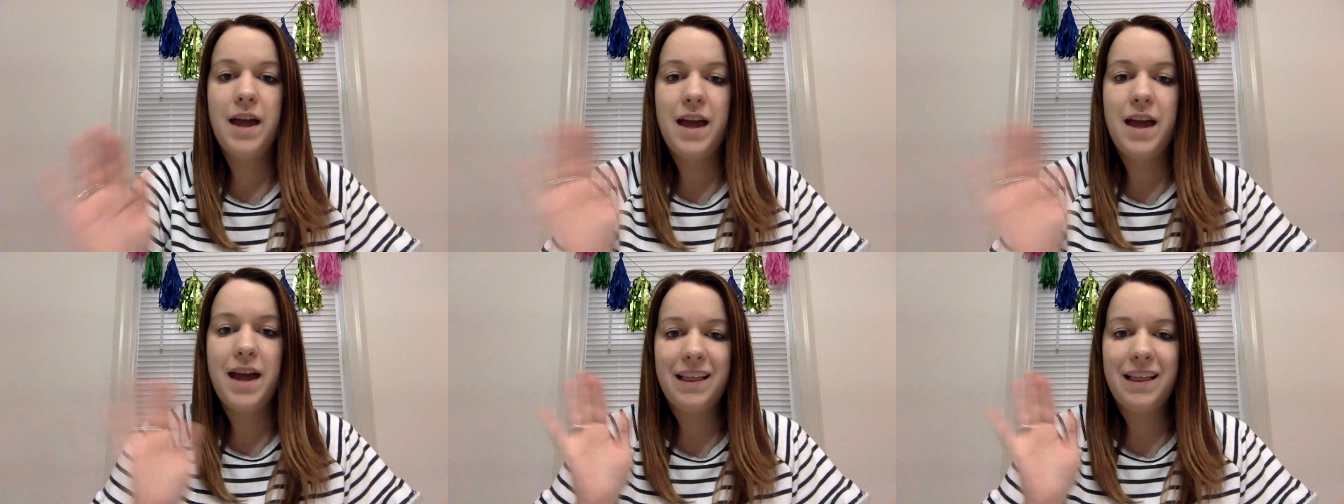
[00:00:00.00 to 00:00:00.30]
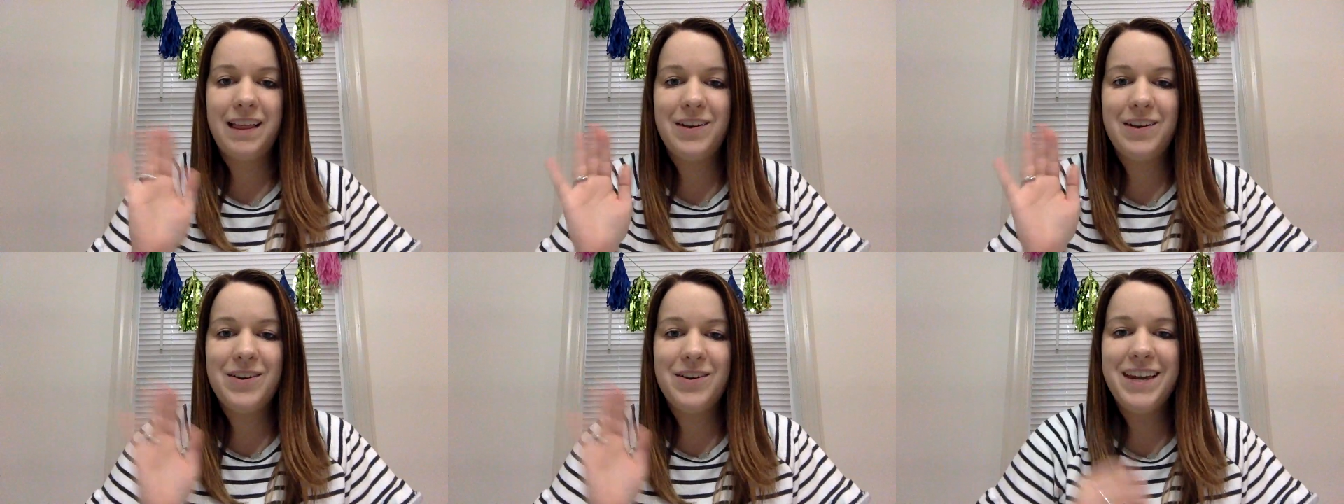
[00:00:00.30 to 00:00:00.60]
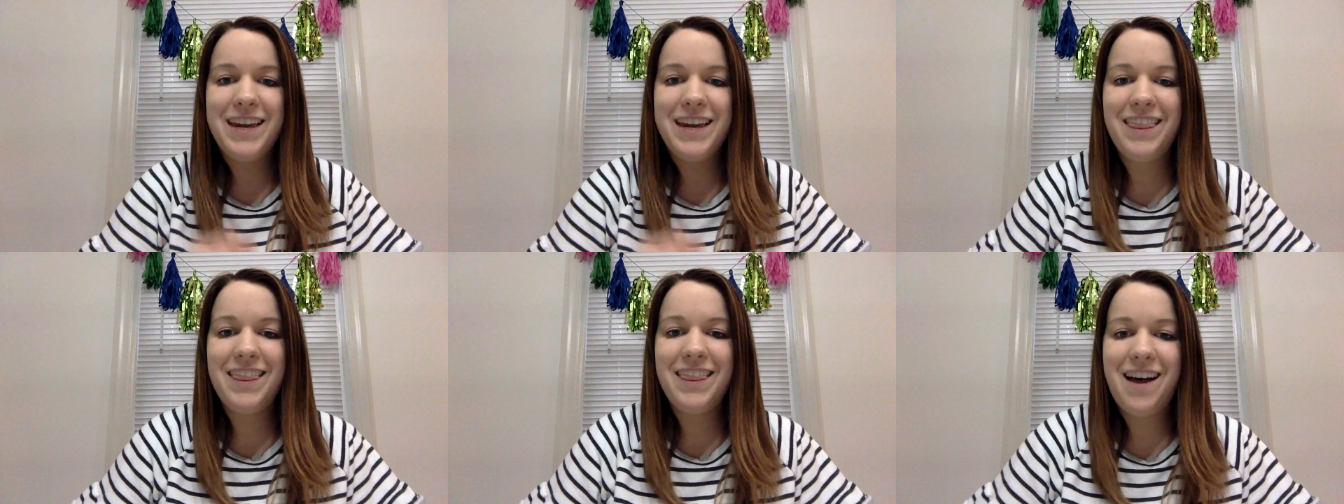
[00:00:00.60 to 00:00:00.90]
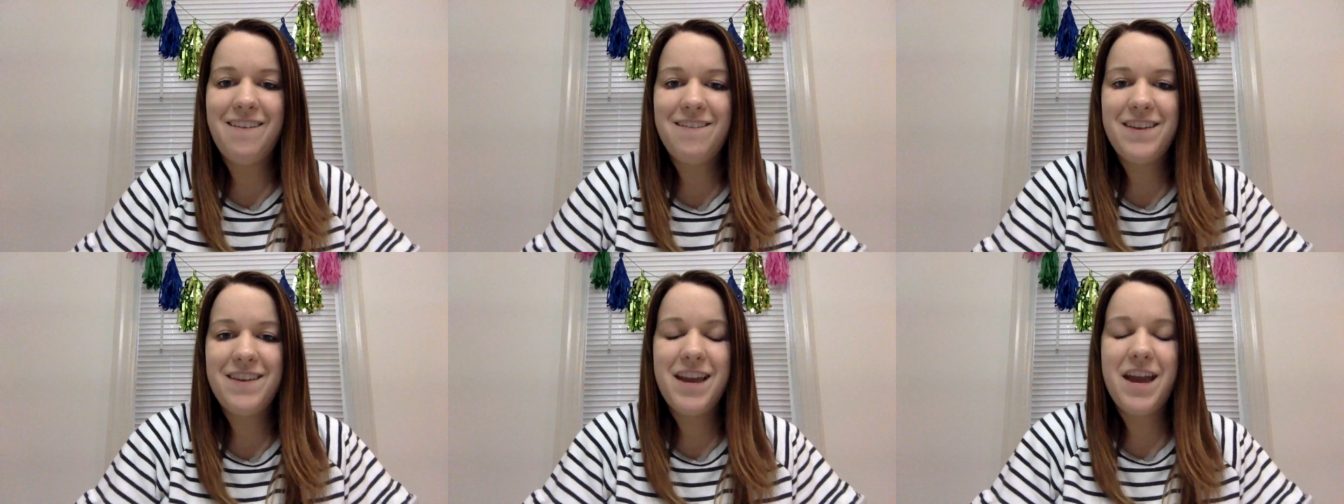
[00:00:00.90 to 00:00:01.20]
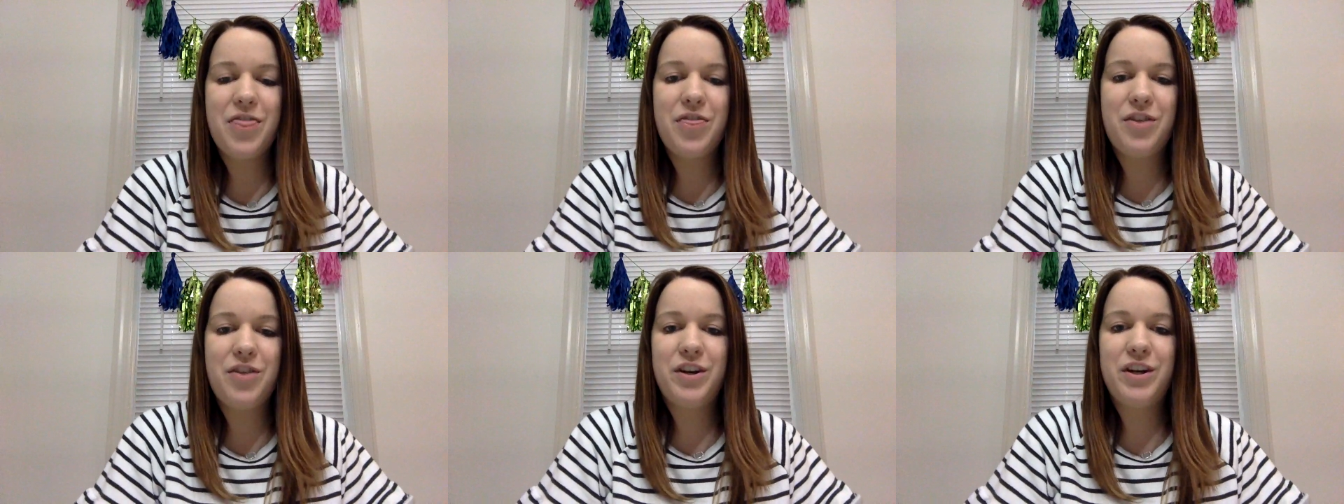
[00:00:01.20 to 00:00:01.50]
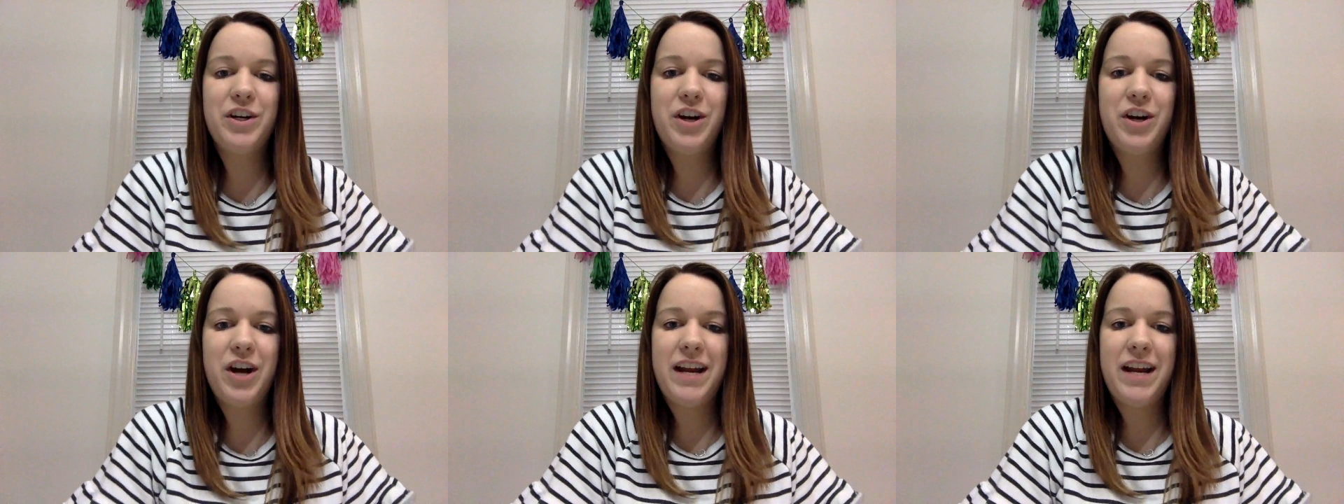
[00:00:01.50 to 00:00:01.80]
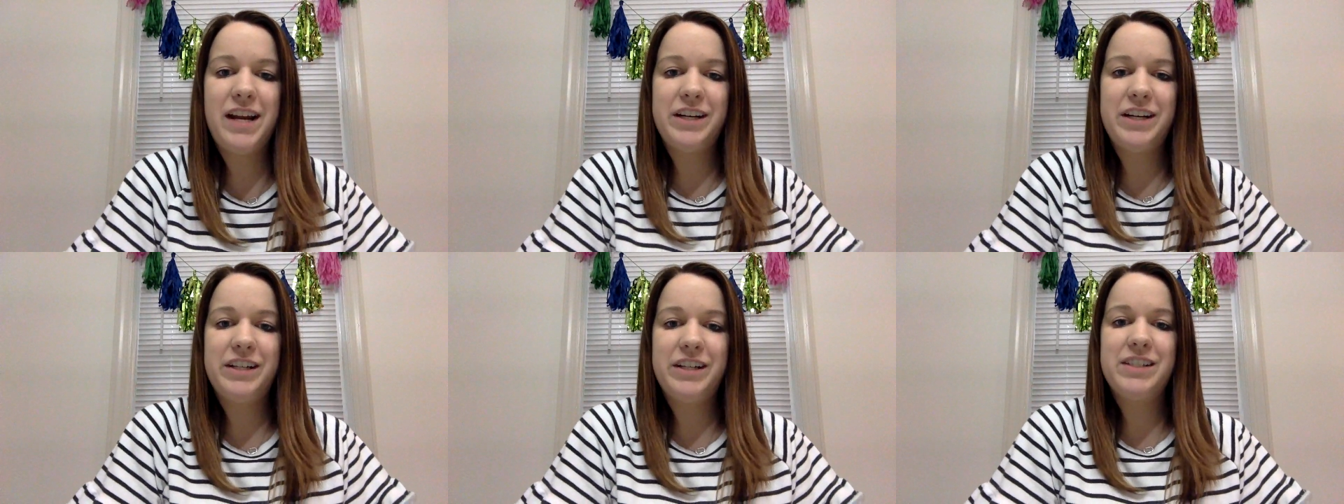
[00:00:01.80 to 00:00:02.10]
Hello again, Lafayette third
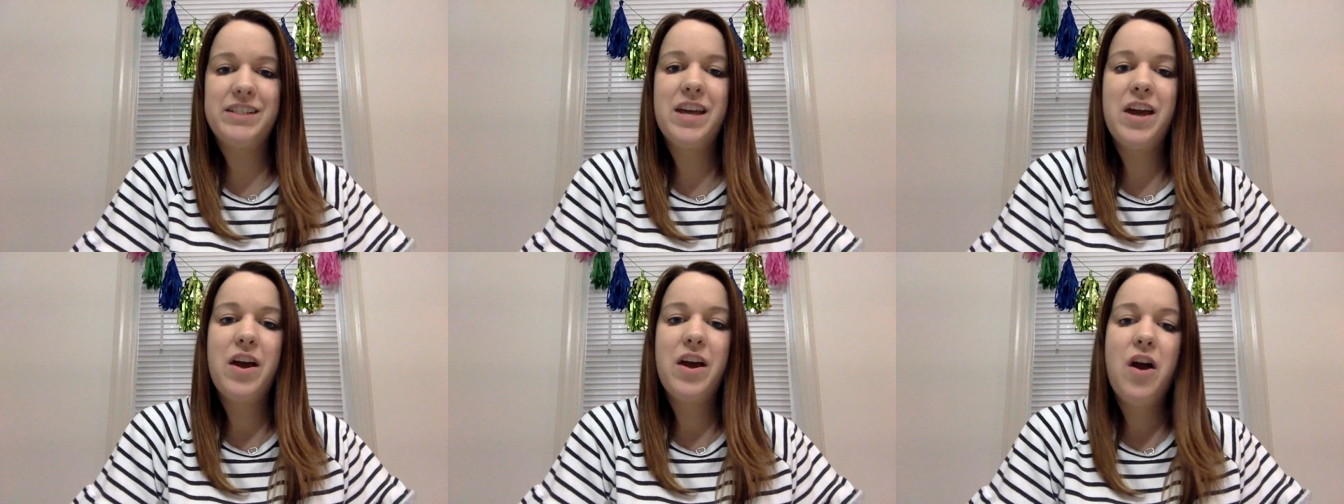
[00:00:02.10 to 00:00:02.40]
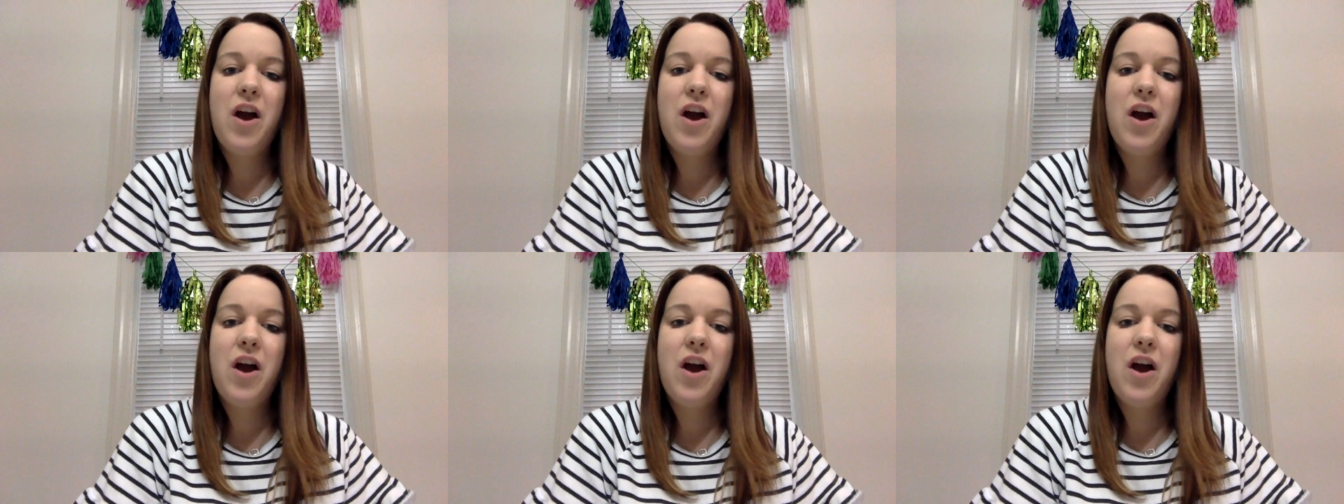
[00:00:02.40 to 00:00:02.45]
graders.